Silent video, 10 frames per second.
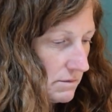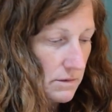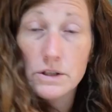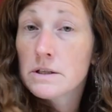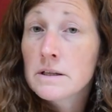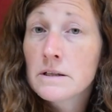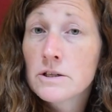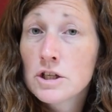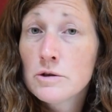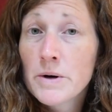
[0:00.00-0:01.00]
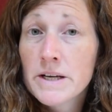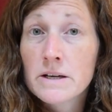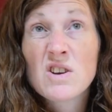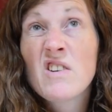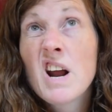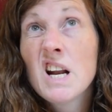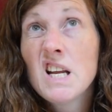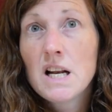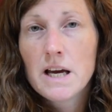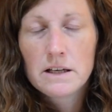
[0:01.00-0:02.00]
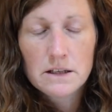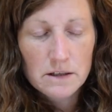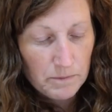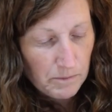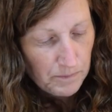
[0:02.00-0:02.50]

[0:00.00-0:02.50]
Just like the gingerbread house or any Lego.